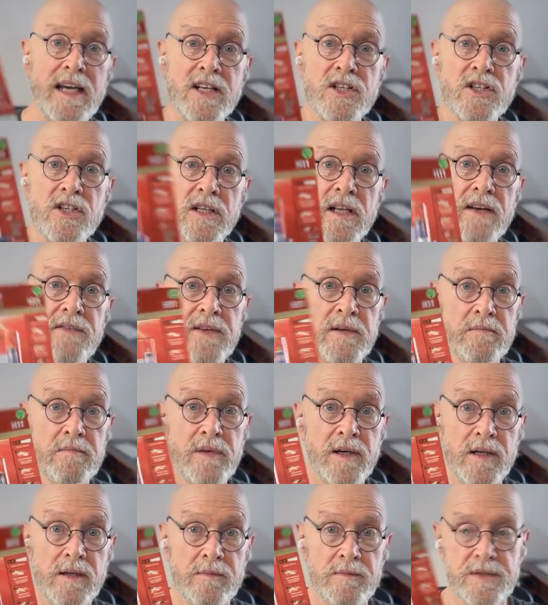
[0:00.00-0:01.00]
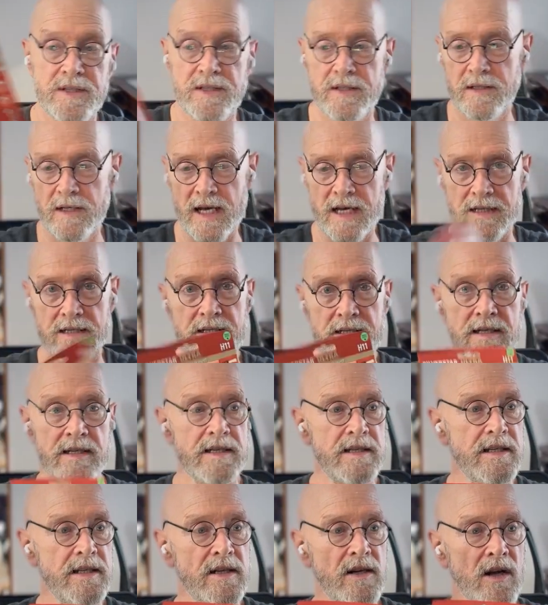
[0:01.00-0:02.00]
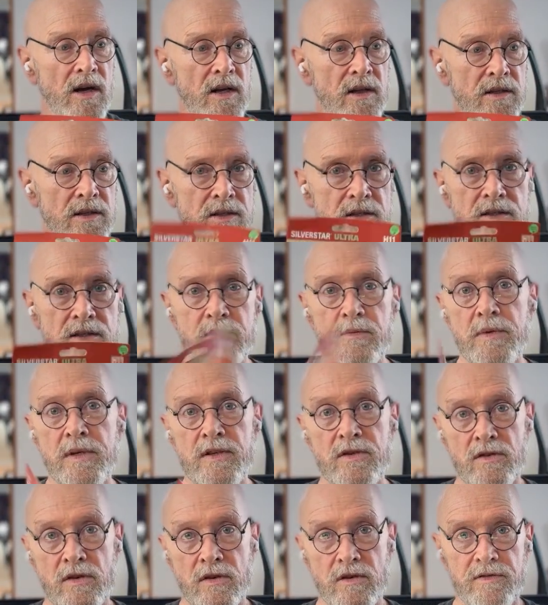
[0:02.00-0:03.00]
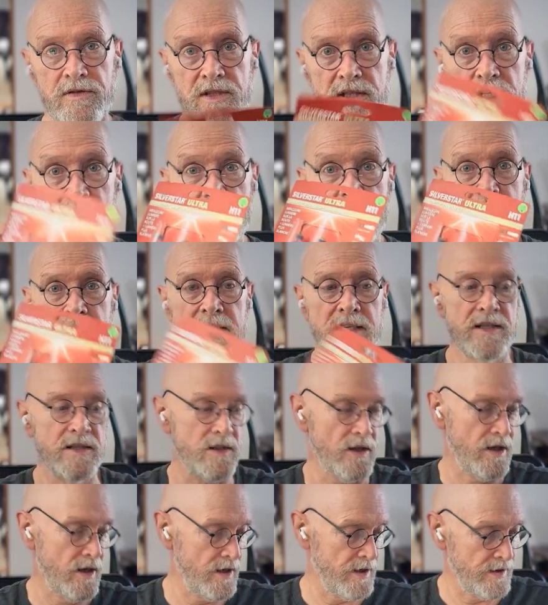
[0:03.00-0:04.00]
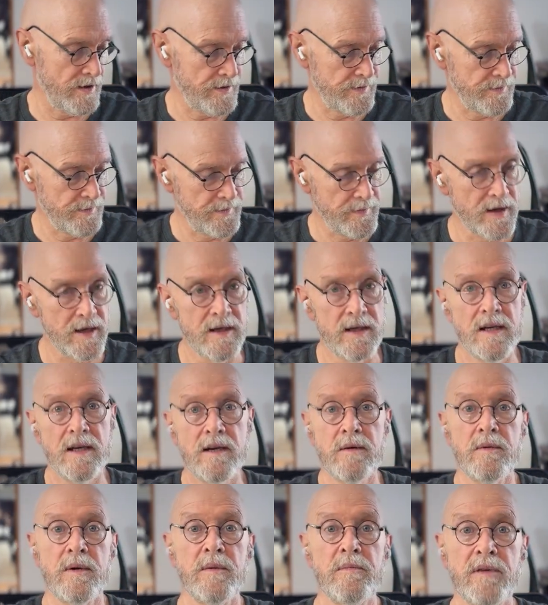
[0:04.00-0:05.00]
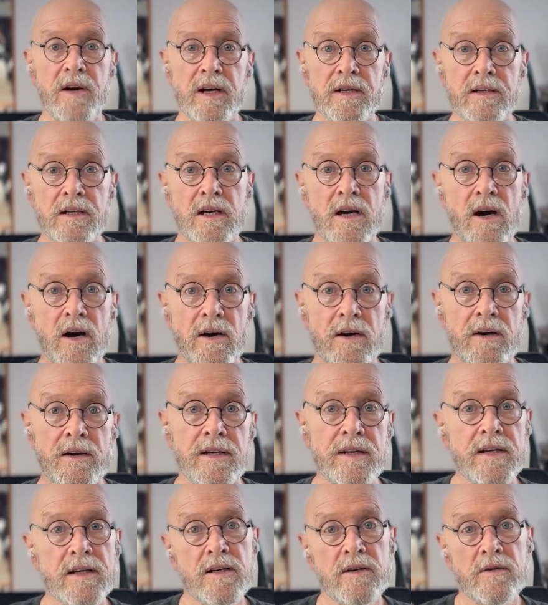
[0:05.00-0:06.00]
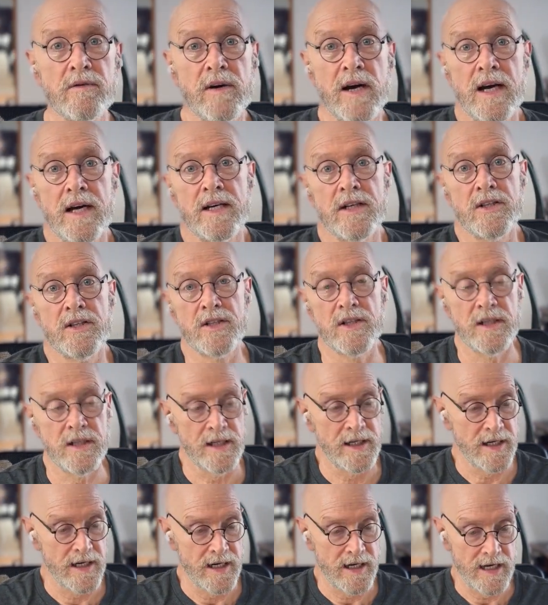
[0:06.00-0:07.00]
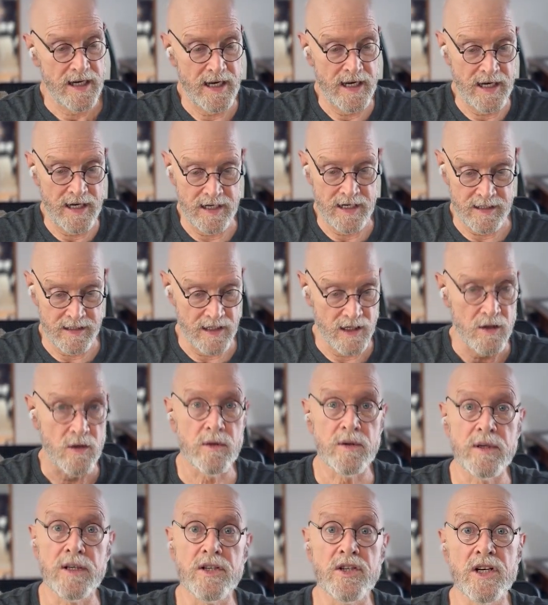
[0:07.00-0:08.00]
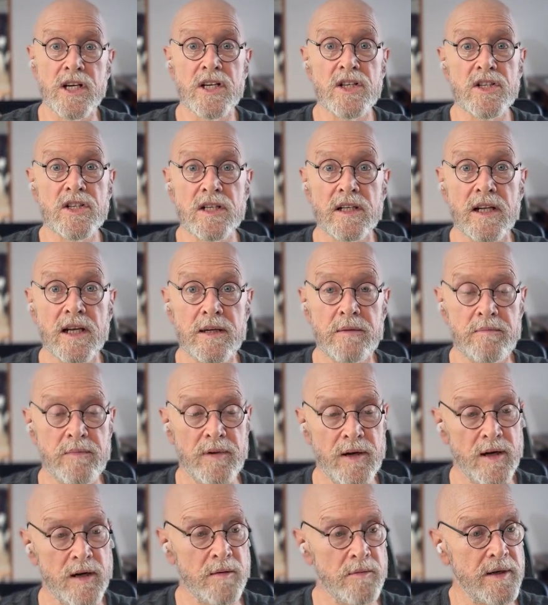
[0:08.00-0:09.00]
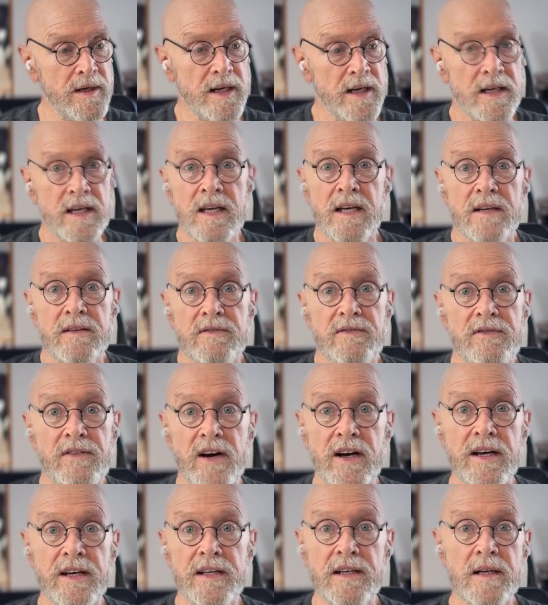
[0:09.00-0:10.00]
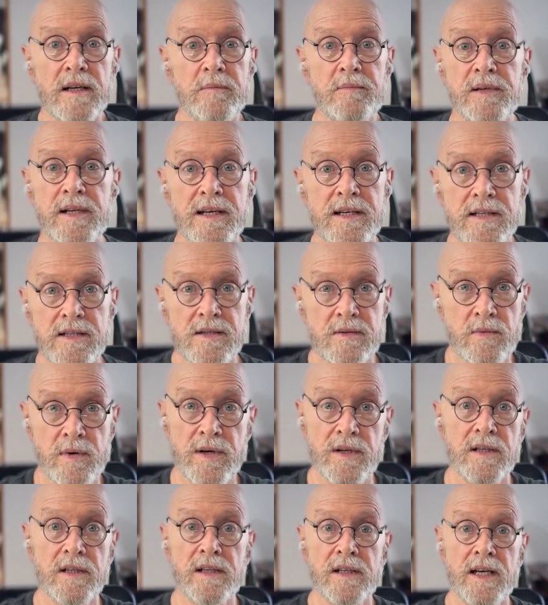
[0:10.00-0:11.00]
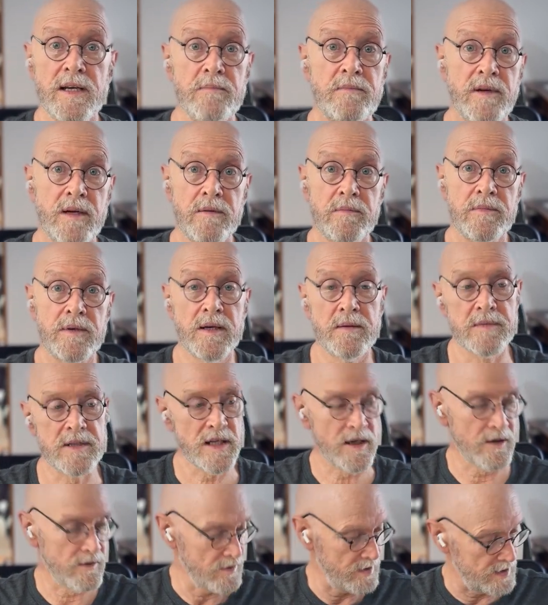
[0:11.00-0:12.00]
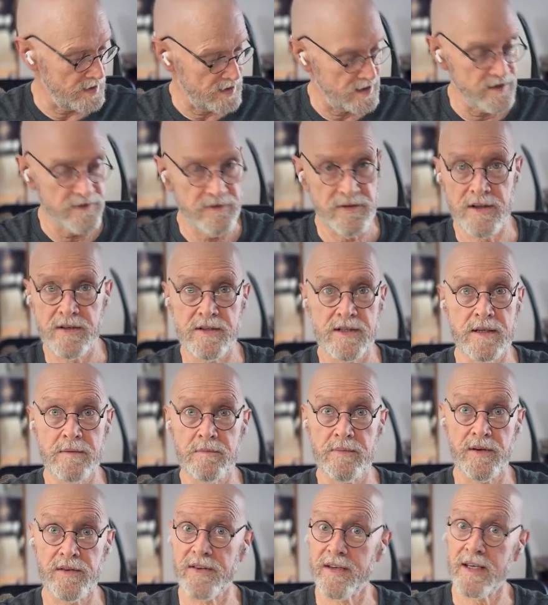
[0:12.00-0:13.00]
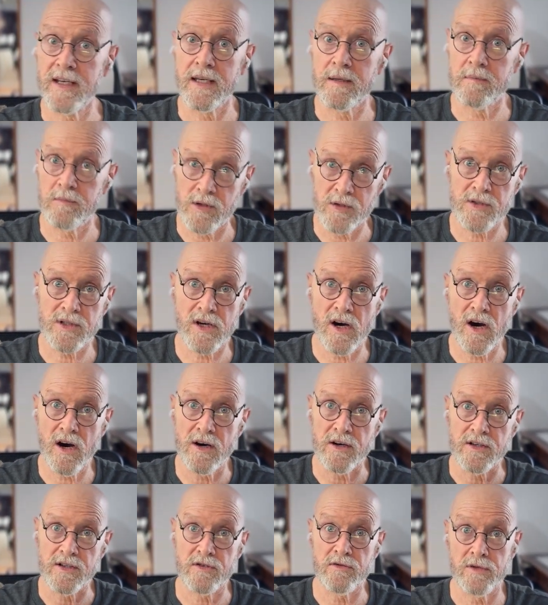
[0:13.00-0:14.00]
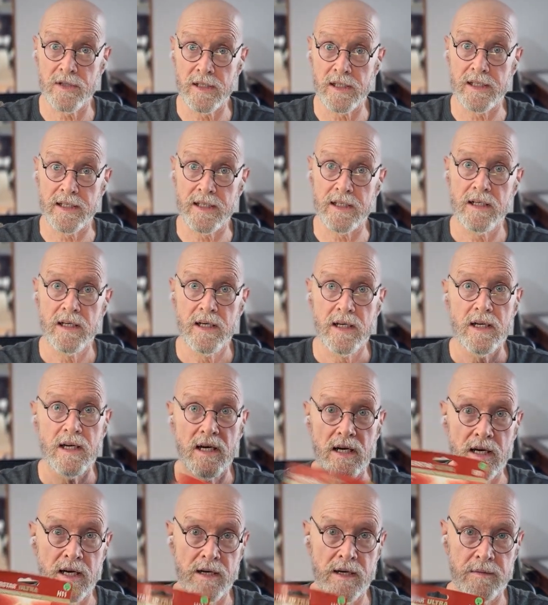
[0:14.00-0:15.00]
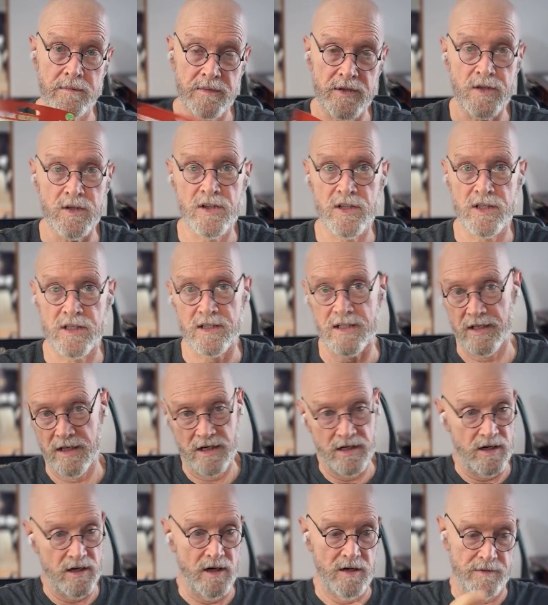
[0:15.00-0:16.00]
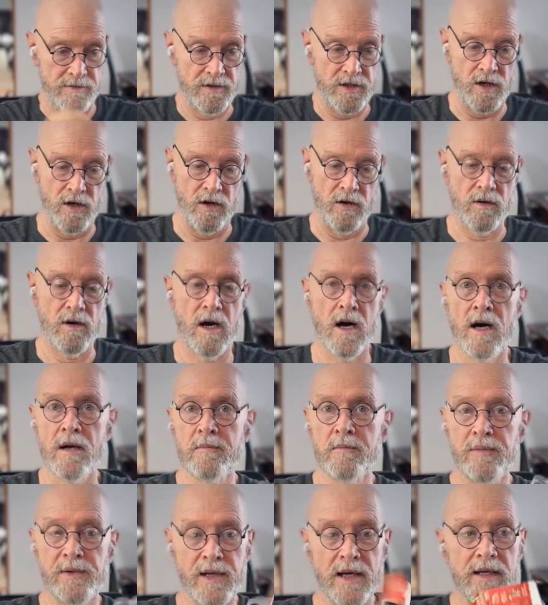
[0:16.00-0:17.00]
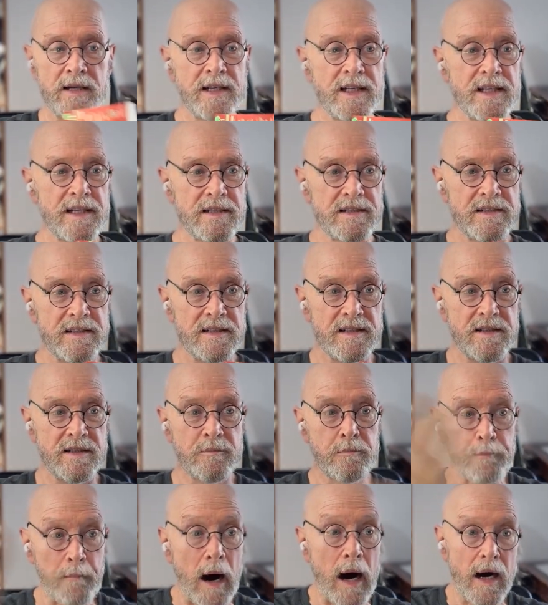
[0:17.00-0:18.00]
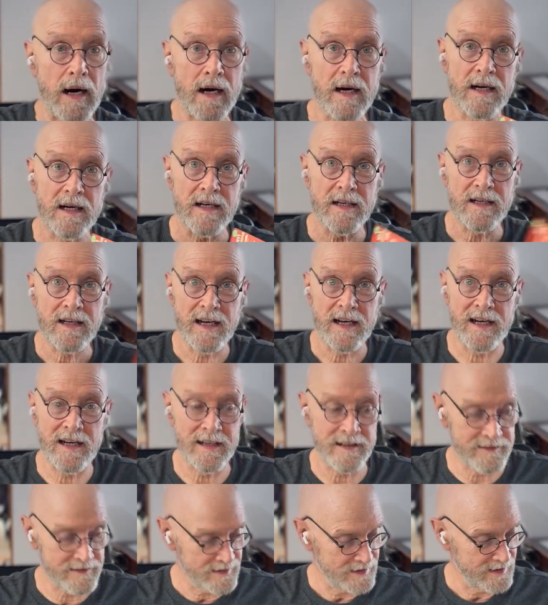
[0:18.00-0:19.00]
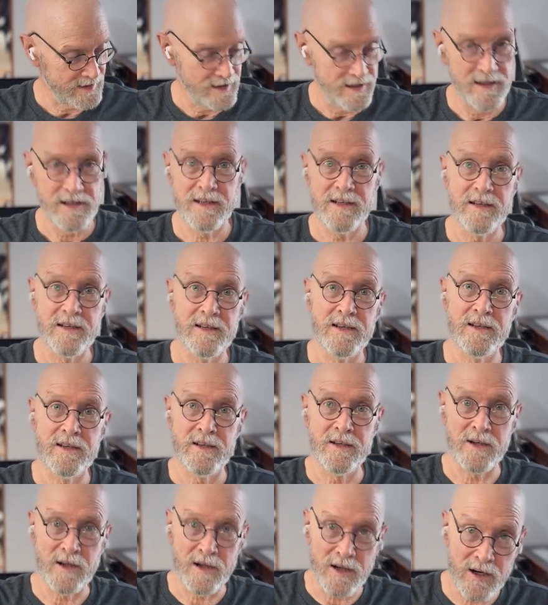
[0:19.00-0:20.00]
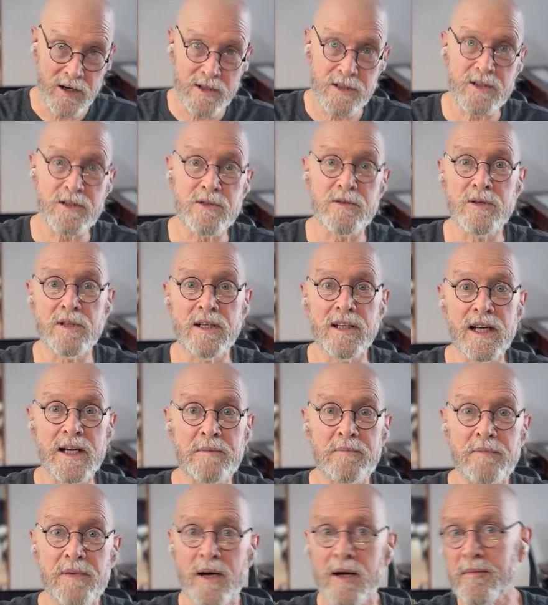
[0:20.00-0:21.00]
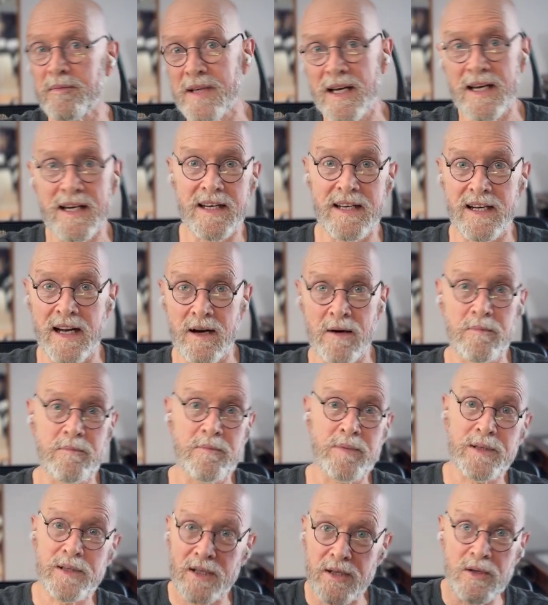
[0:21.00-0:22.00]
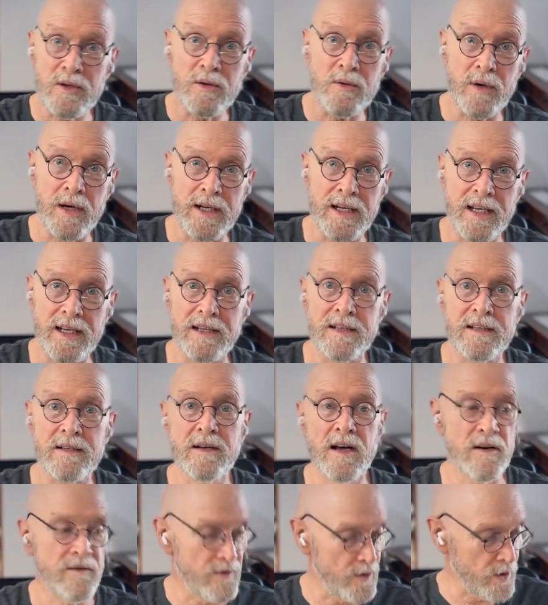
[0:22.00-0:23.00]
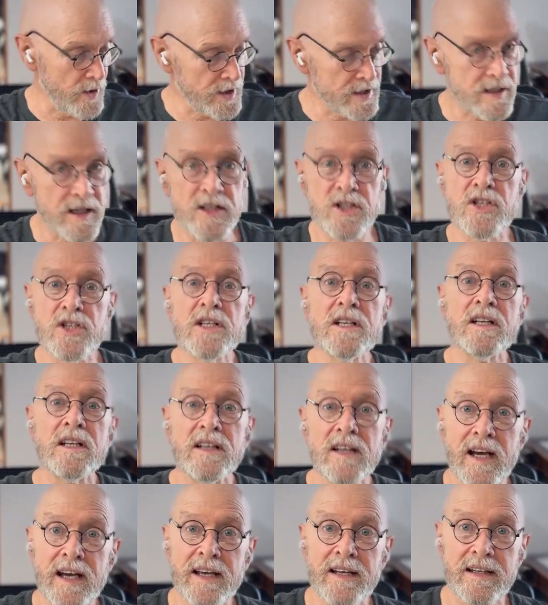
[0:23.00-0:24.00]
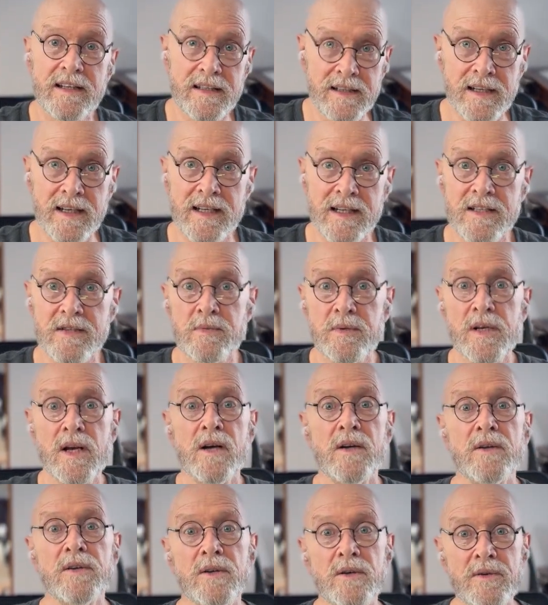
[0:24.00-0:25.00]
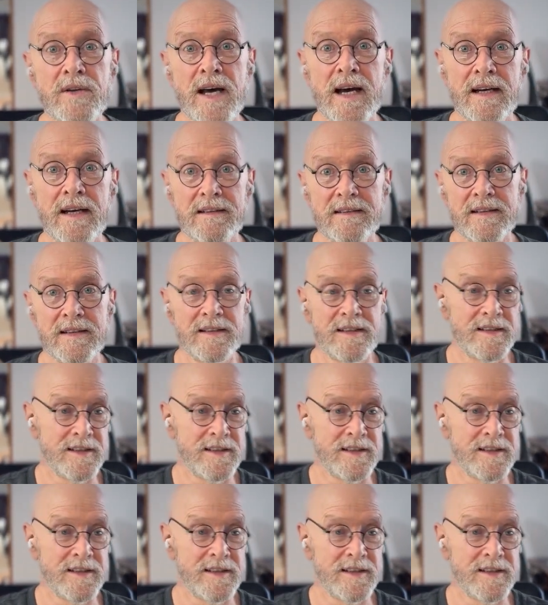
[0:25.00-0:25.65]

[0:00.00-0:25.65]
H11 bulbs at $60. We drove Canadian Tire. We brought the car in the garage and I go to change the light bulb and I can't find a place where the light bulb comes out. This is a very simple thing in most cars, really. You just, unplug it and you unscrew the light bulb, take it out, put the new one in, avoid touching the light. Yes, we all know that.